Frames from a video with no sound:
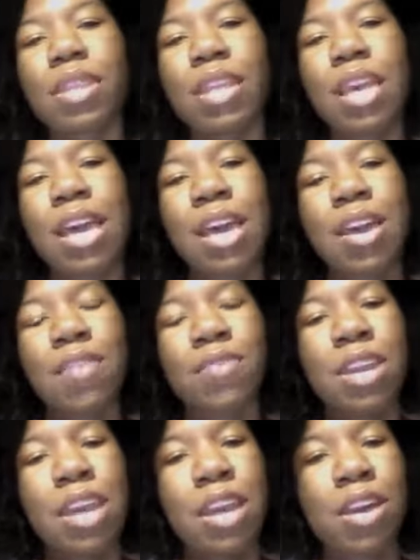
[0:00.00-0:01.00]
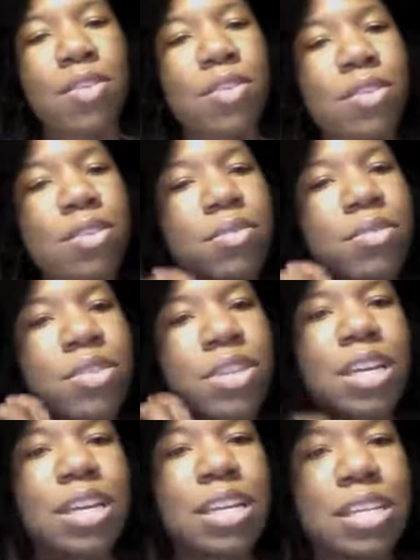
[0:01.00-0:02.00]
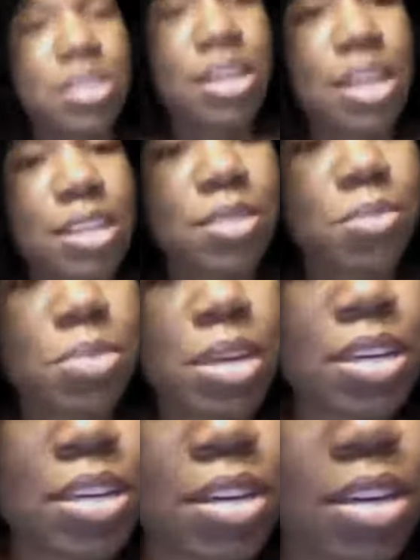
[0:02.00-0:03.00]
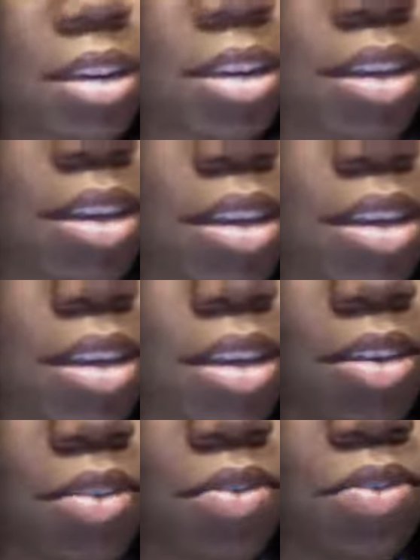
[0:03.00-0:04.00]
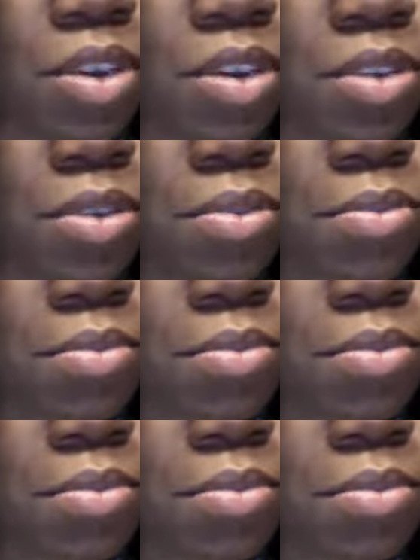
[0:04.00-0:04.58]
I have now. I'm trying to get you guys a better view.